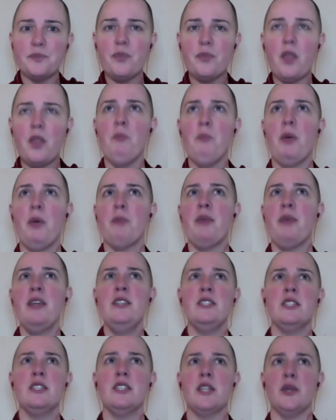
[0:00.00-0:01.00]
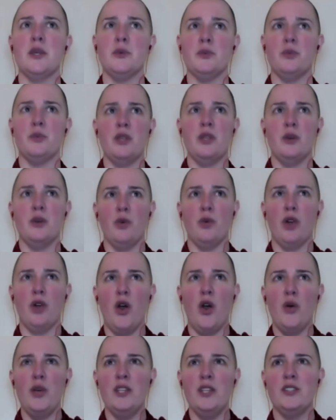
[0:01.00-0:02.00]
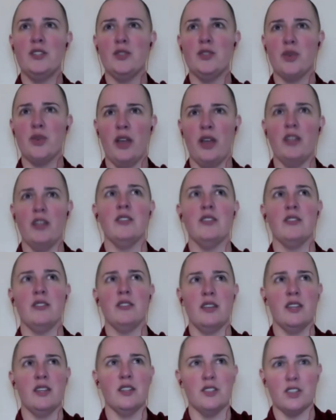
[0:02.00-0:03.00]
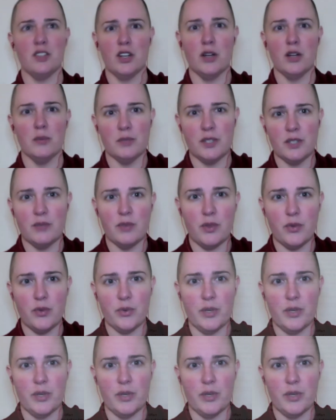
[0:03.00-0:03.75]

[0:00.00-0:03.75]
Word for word: But basically, we, we're always trying to think in terms of the three